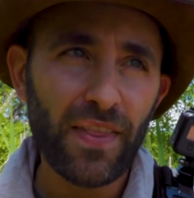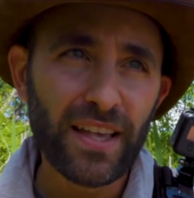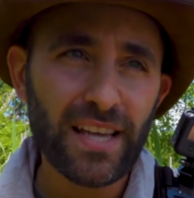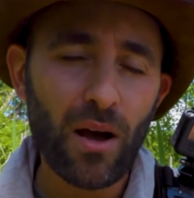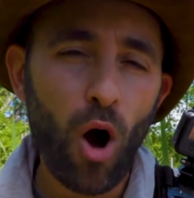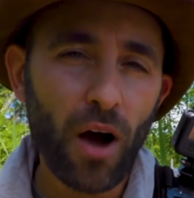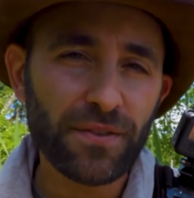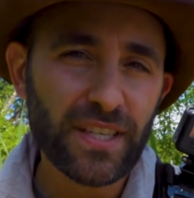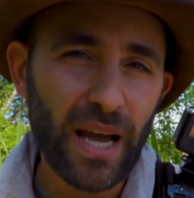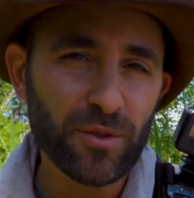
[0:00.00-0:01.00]
And that's how
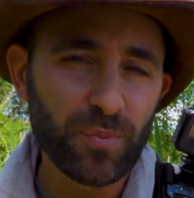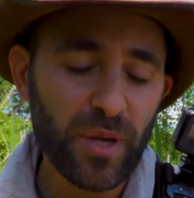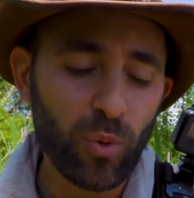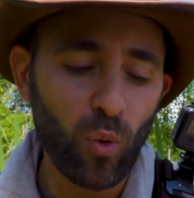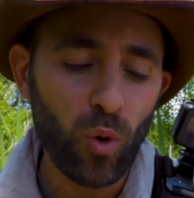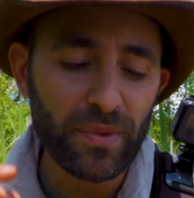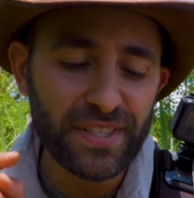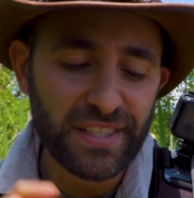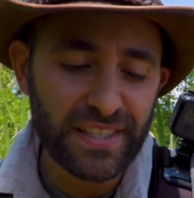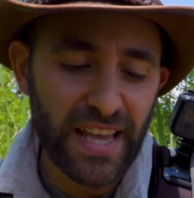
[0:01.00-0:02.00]
oftentimes people will
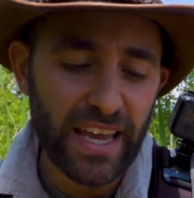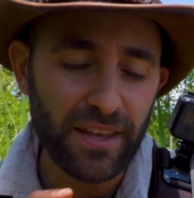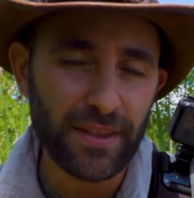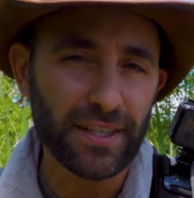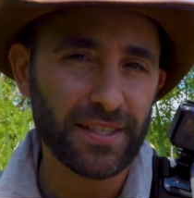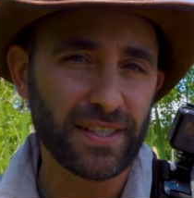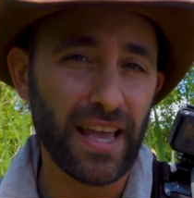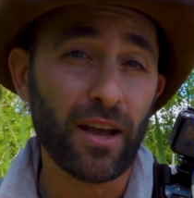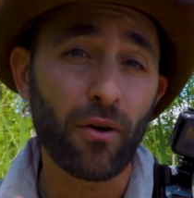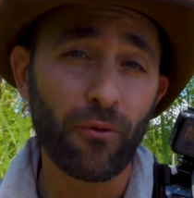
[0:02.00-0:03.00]
mistake this
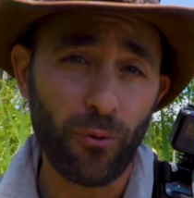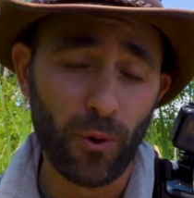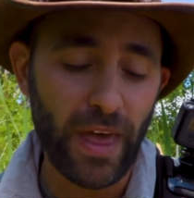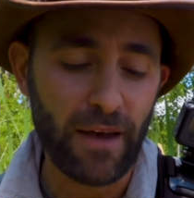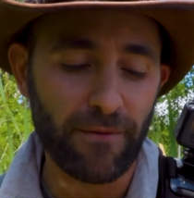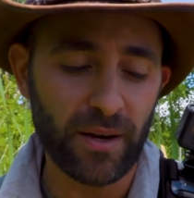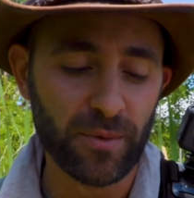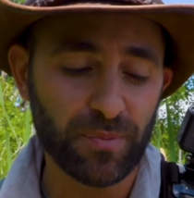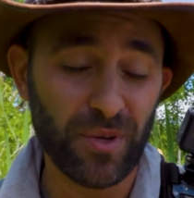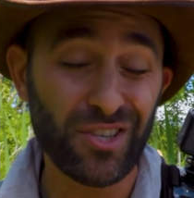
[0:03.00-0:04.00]
snake for that
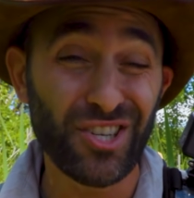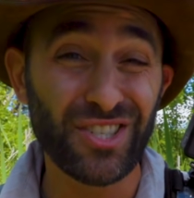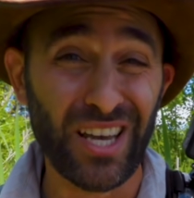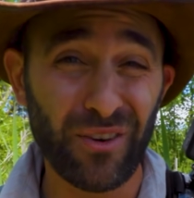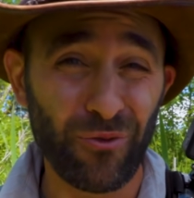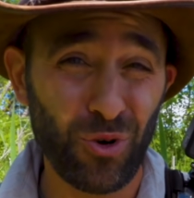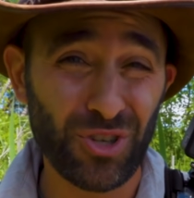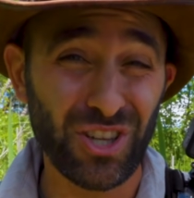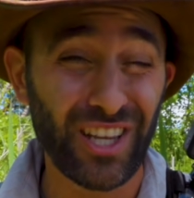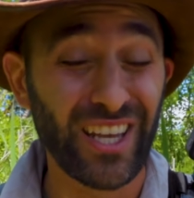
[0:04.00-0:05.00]
venomous species and
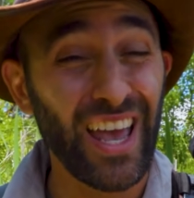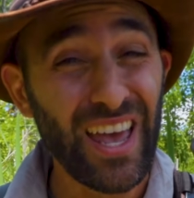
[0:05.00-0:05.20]
unfortunately